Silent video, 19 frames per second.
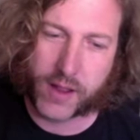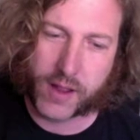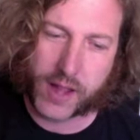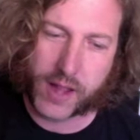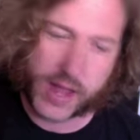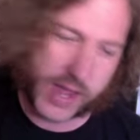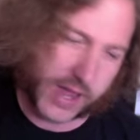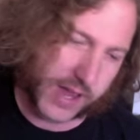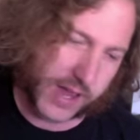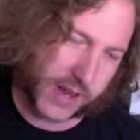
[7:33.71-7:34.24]

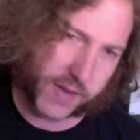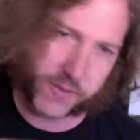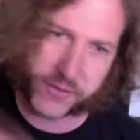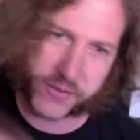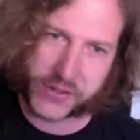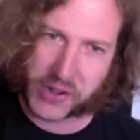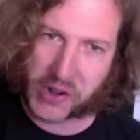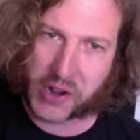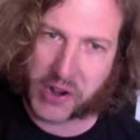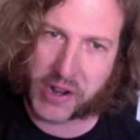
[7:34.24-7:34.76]
and it was
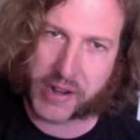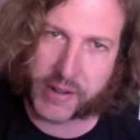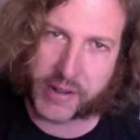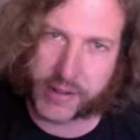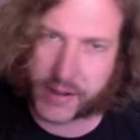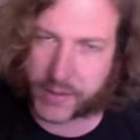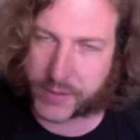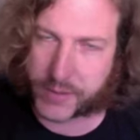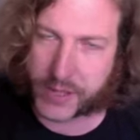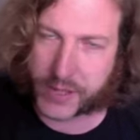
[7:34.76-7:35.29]
gone. And
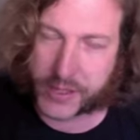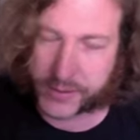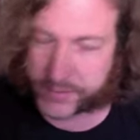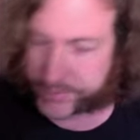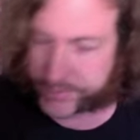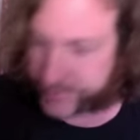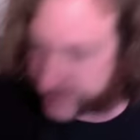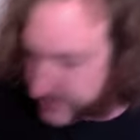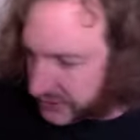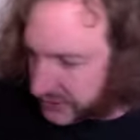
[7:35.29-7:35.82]
I'm like,
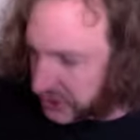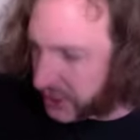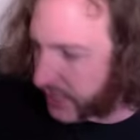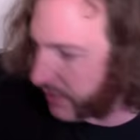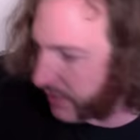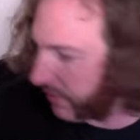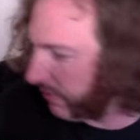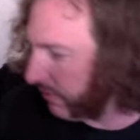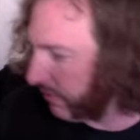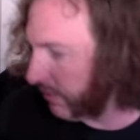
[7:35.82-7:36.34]
shit,
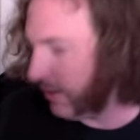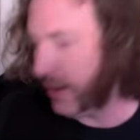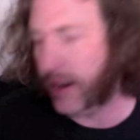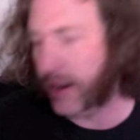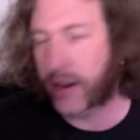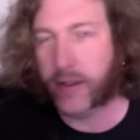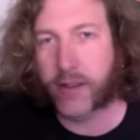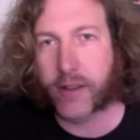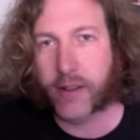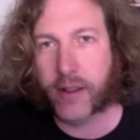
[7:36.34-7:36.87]
you know.